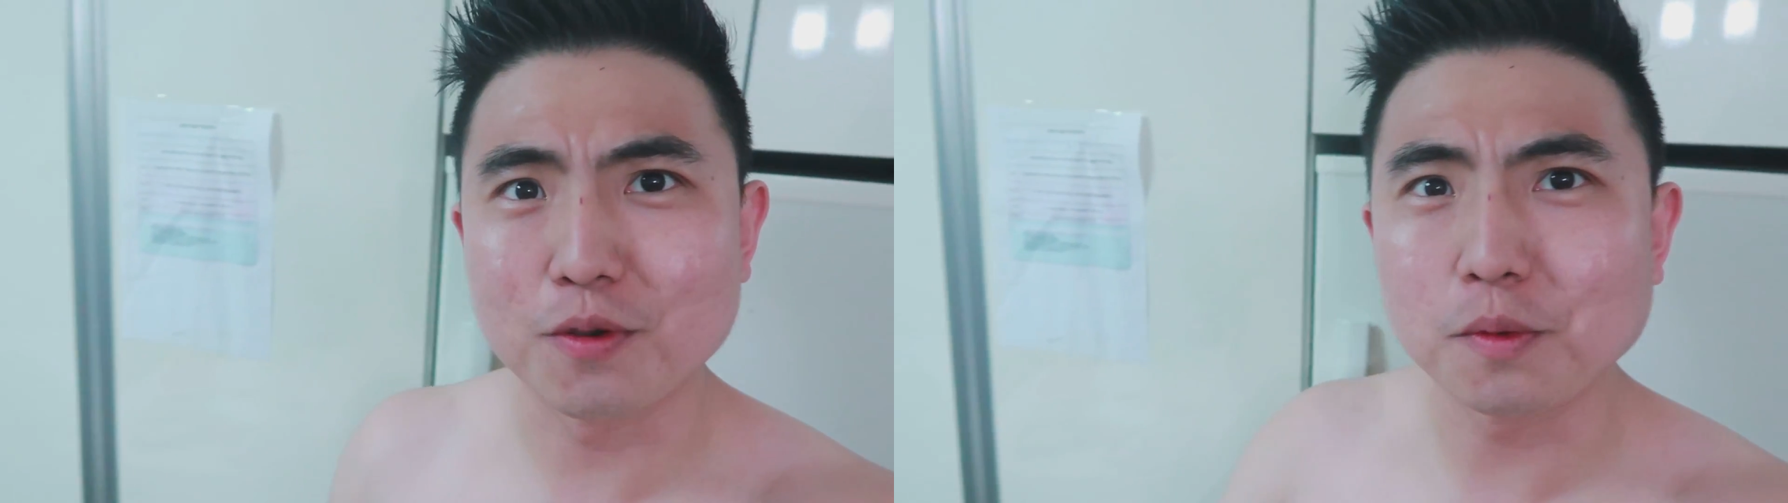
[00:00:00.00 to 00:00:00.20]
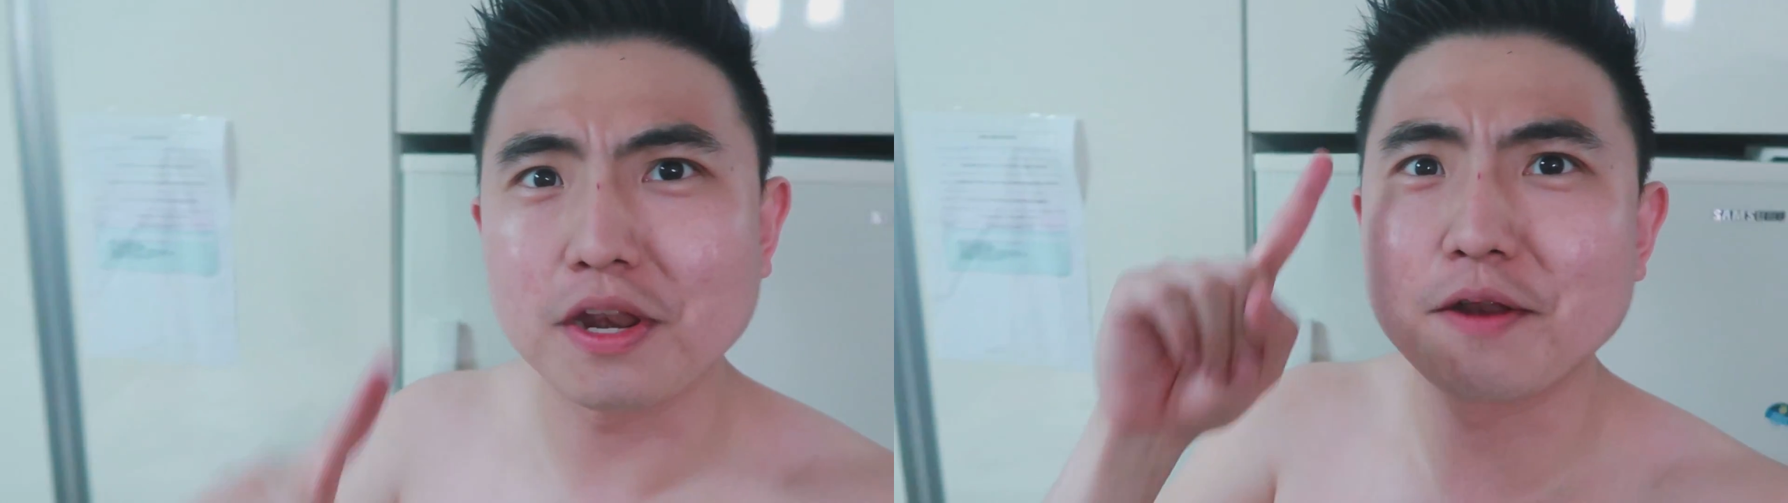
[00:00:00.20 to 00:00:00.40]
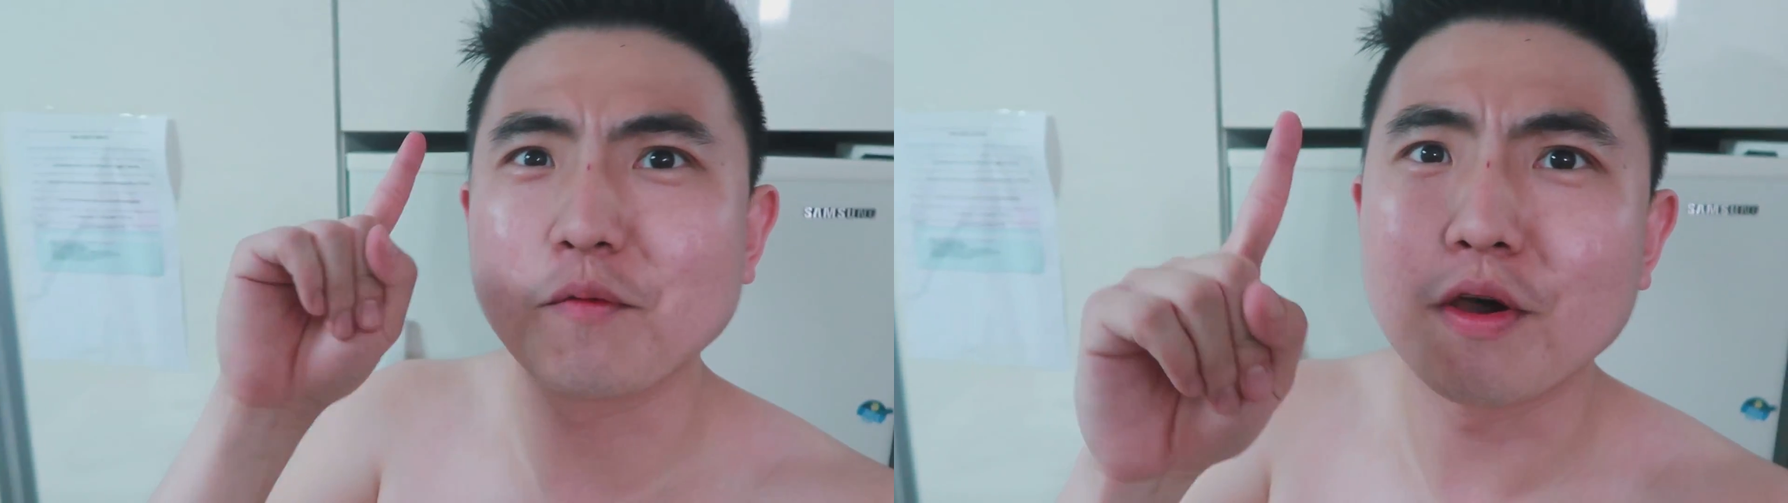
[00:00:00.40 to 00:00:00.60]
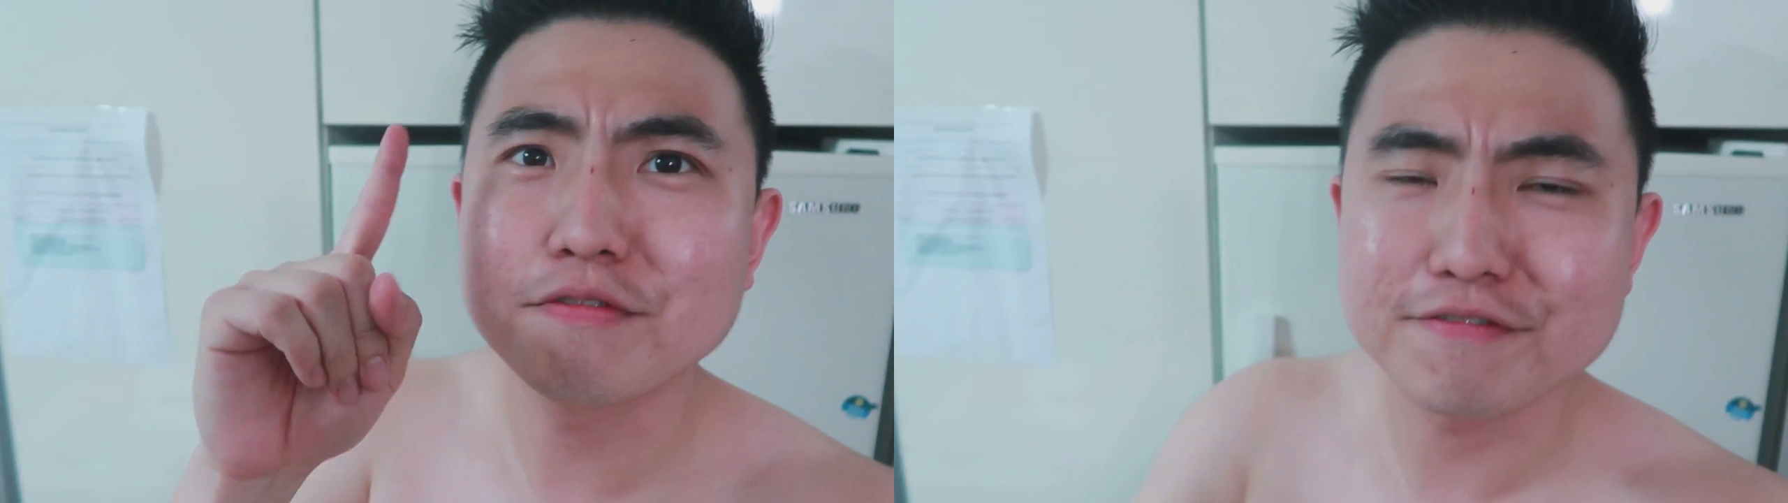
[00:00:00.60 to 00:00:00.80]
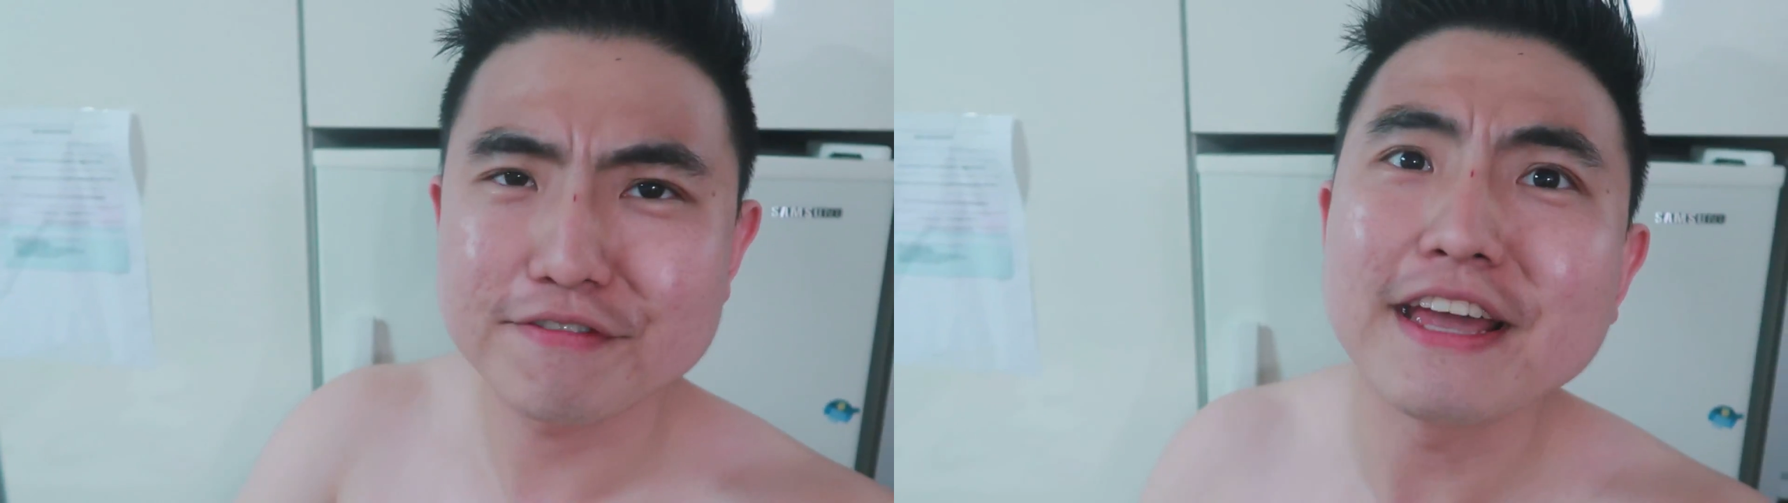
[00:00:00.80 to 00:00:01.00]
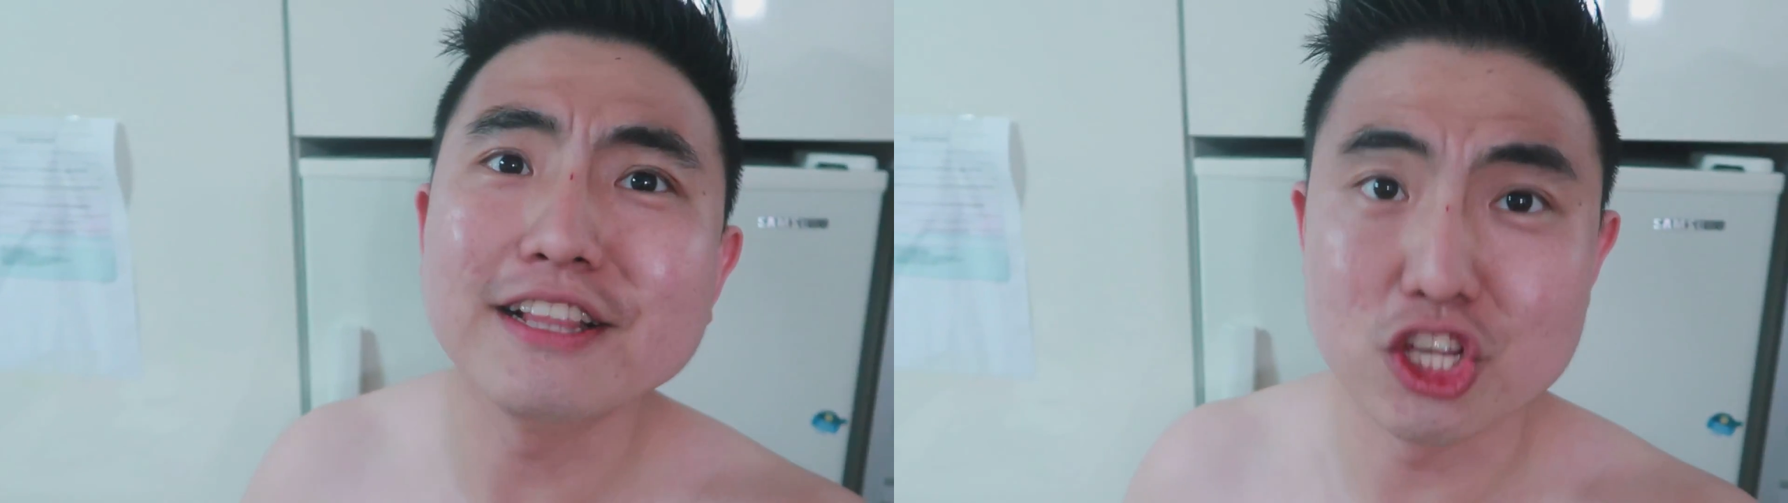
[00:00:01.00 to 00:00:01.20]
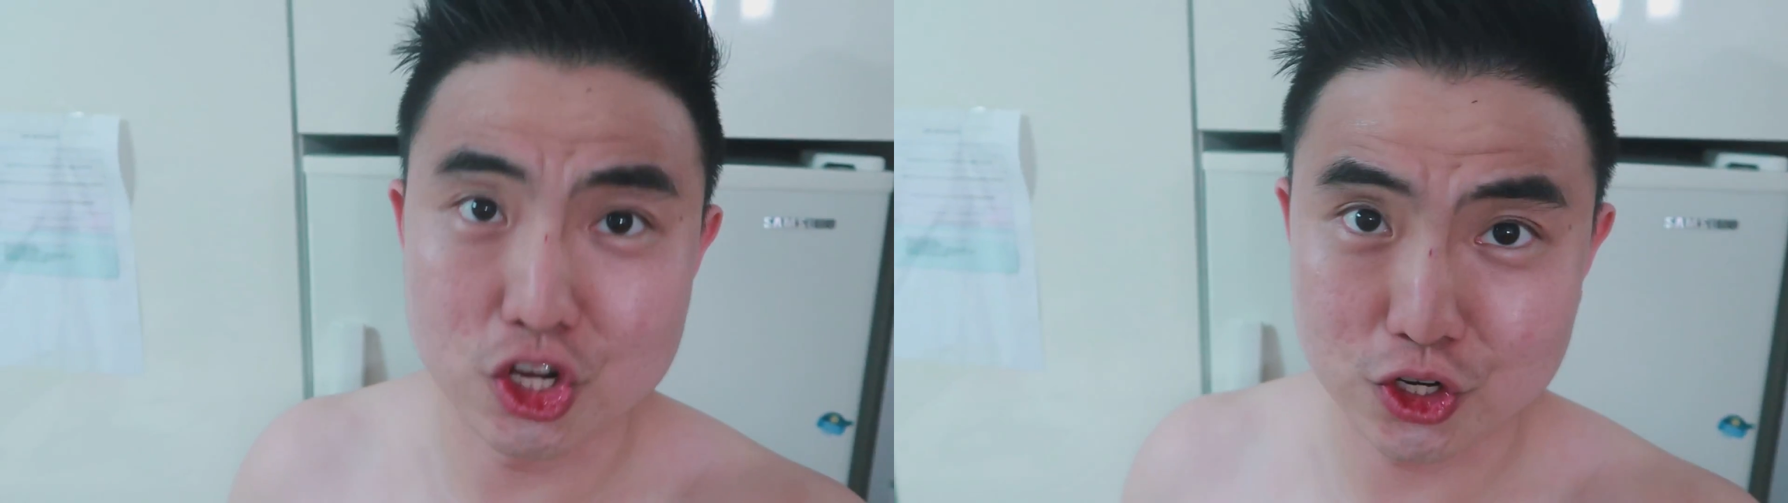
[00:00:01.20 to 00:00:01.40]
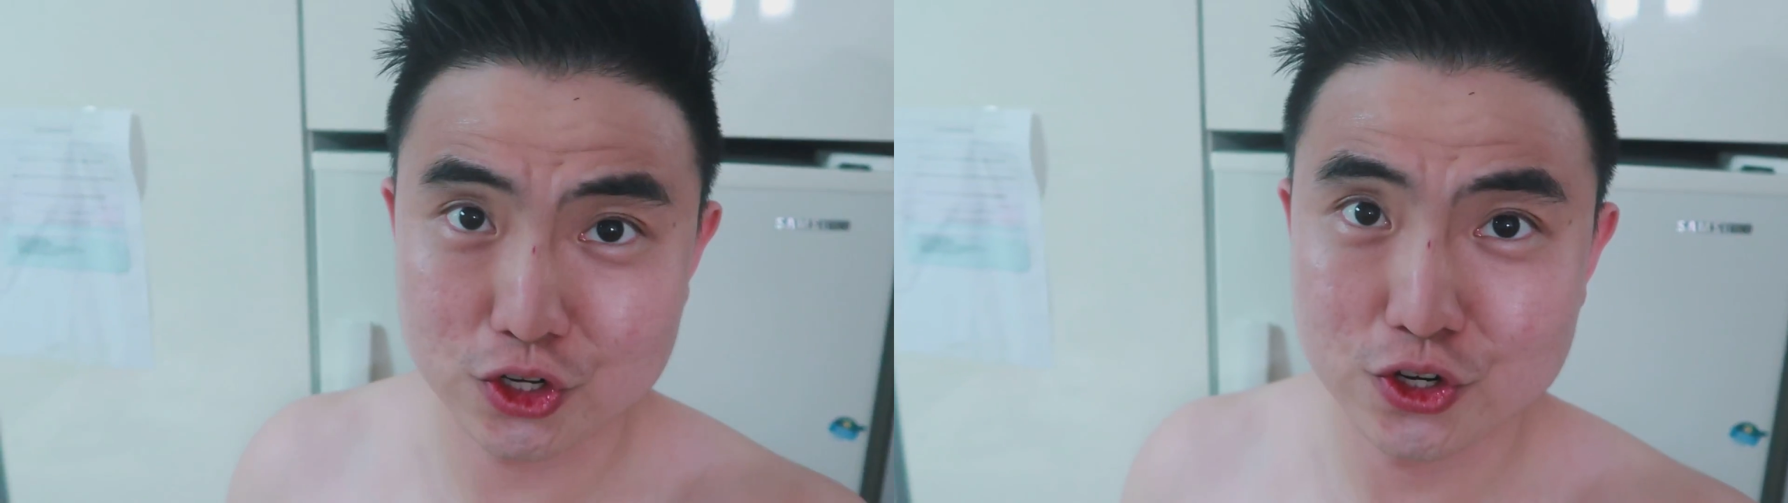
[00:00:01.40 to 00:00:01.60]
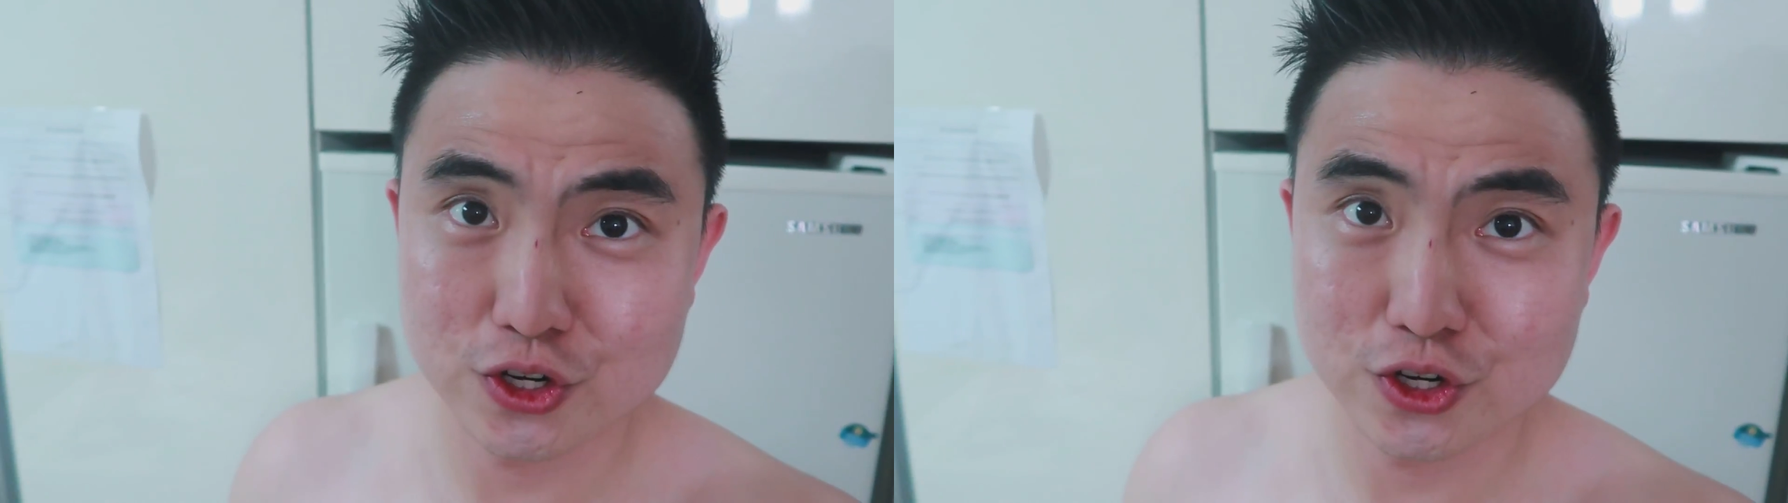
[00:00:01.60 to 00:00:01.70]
don't let one failure